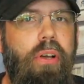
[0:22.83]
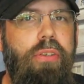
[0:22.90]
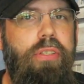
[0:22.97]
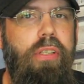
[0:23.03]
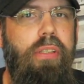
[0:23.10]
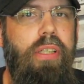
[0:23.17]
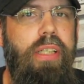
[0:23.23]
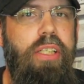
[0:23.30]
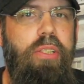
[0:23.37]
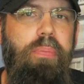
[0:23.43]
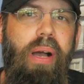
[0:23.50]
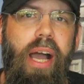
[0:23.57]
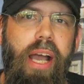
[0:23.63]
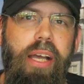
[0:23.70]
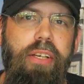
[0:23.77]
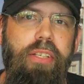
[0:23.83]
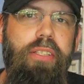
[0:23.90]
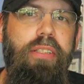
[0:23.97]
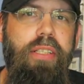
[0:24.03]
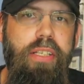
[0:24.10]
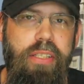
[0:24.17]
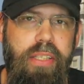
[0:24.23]
with all silliness behind
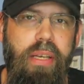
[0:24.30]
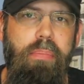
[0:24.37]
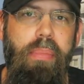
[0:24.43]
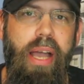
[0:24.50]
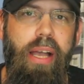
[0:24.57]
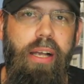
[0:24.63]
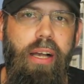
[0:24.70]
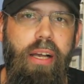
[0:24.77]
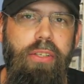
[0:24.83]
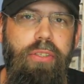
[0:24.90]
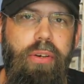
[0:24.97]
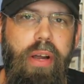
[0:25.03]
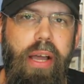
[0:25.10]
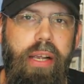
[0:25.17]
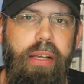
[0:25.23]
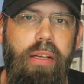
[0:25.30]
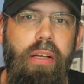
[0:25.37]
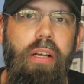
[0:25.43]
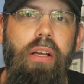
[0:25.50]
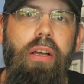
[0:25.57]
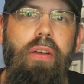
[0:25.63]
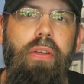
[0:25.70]
us, let's get back on track.
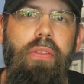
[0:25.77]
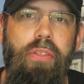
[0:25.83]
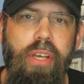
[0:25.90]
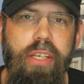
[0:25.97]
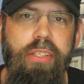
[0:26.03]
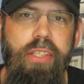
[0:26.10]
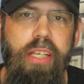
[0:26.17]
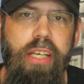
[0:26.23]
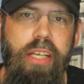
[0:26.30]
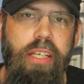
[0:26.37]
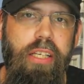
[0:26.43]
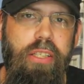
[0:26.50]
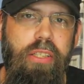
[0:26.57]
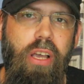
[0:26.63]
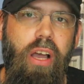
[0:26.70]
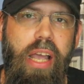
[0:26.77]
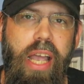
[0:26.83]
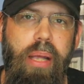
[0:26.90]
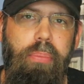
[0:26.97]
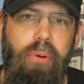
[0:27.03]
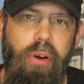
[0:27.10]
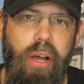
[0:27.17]
This is
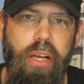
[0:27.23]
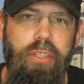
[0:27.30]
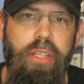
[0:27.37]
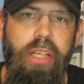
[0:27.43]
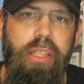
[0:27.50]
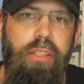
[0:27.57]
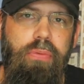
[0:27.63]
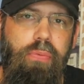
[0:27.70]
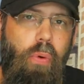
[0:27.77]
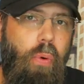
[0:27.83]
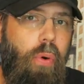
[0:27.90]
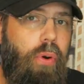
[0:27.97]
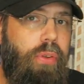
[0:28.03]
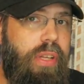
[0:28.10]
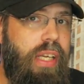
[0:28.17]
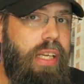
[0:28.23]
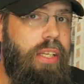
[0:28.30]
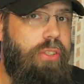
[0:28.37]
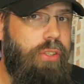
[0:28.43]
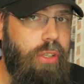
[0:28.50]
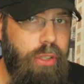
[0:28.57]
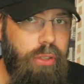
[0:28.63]
a project for
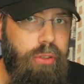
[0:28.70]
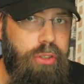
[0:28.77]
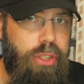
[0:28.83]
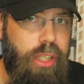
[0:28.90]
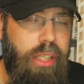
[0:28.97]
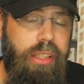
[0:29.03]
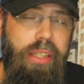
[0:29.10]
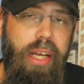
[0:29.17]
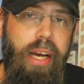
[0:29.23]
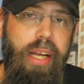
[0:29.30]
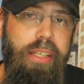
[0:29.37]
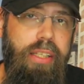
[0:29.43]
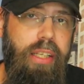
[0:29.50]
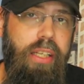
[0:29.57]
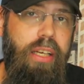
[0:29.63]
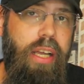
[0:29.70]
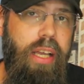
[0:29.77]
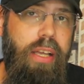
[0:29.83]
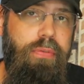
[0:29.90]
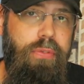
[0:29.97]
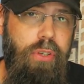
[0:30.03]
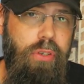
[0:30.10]
the circle jig that I did
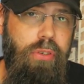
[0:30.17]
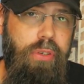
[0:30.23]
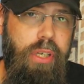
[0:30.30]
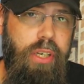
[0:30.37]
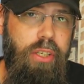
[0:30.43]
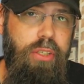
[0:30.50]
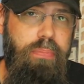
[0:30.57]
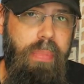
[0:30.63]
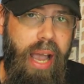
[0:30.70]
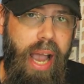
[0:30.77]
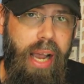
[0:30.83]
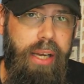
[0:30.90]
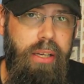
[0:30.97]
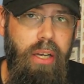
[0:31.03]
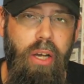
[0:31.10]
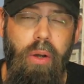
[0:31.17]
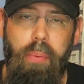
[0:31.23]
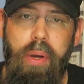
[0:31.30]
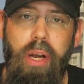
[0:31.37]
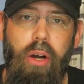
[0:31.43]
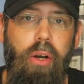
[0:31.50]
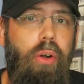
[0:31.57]
a few years back.
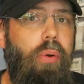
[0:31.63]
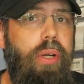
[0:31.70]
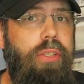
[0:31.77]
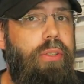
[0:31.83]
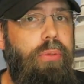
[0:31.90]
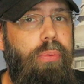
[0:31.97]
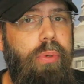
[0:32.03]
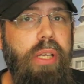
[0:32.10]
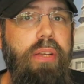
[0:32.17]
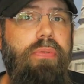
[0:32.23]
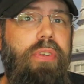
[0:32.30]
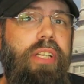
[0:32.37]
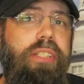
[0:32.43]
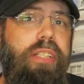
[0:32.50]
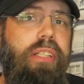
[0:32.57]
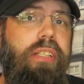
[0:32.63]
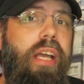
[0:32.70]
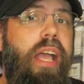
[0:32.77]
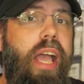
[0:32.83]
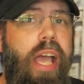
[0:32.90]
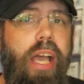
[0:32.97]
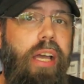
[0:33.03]
We are going to
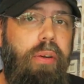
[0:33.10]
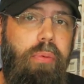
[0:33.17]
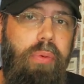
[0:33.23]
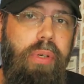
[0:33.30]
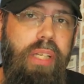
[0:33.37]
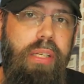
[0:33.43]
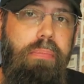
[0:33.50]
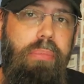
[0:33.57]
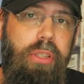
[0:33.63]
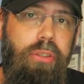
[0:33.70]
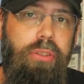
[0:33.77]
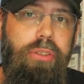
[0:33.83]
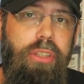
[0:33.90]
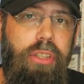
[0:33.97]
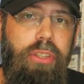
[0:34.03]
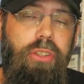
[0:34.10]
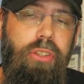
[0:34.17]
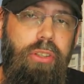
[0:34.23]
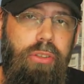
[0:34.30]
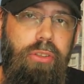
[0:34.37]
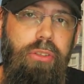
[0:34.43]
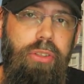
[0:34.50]
revisit and rebuild this
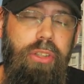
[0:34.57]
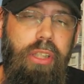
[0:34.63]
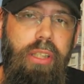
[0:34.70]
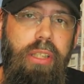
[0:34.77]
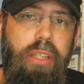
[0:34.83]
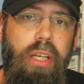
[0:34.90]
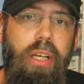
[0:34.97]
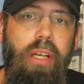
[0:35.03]
circle jig.